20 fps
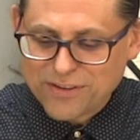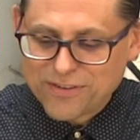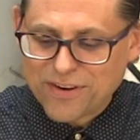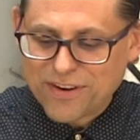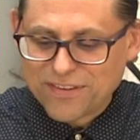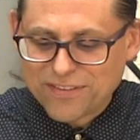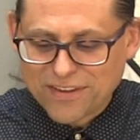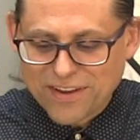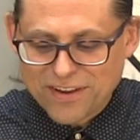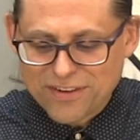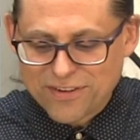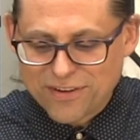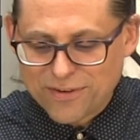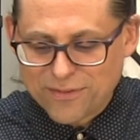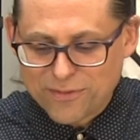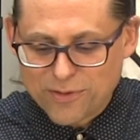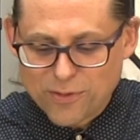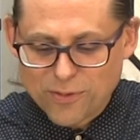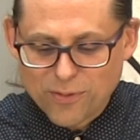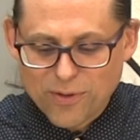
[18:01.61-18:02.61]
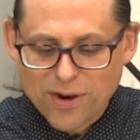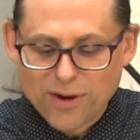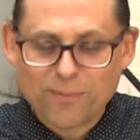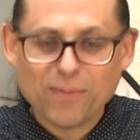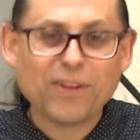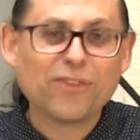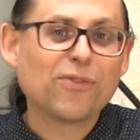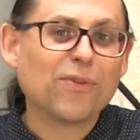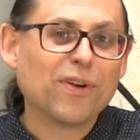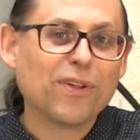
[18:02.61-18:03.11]
translation of Deuteronomy
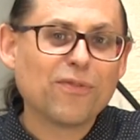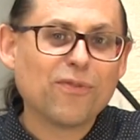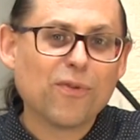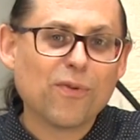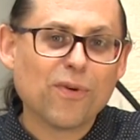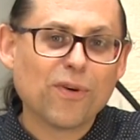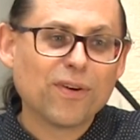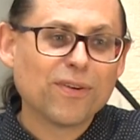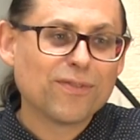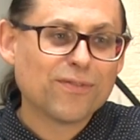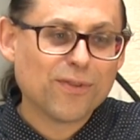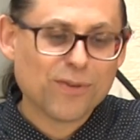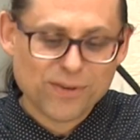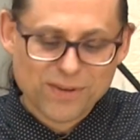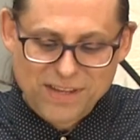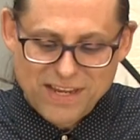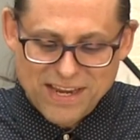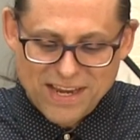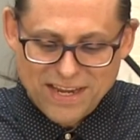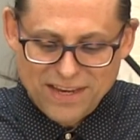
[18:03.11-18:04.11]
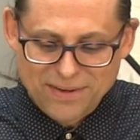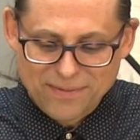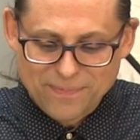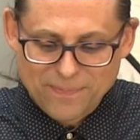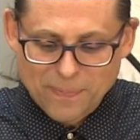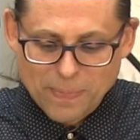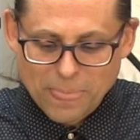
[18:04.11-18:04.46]
24:14.